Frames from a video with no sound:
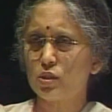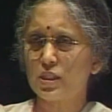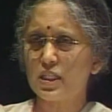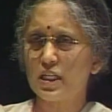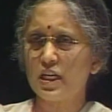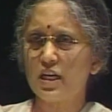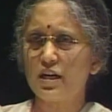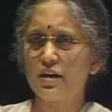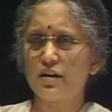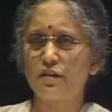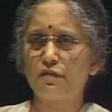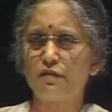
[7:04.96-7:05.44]
you
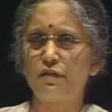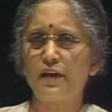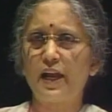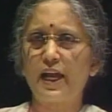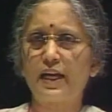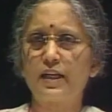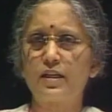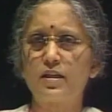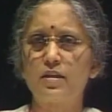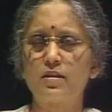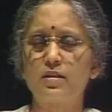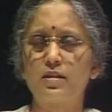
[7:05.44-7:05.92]
see a
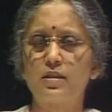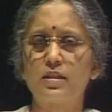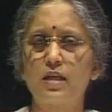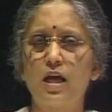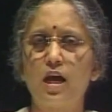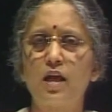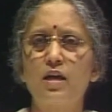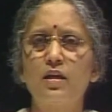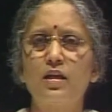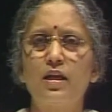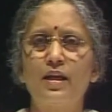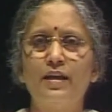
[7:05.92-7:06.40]
reflected
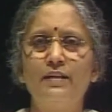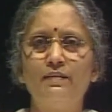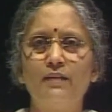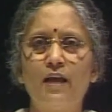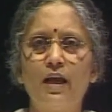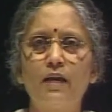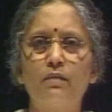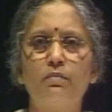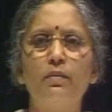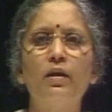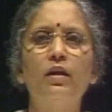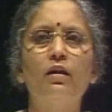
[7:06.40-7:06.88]
sun in
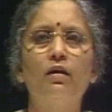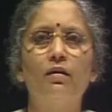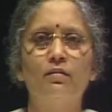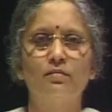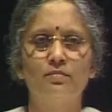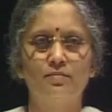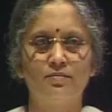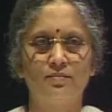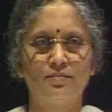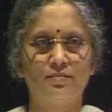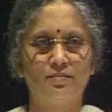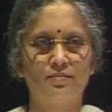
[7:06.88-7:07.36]
that
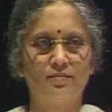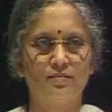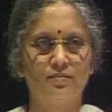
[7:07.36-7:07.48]
mirror.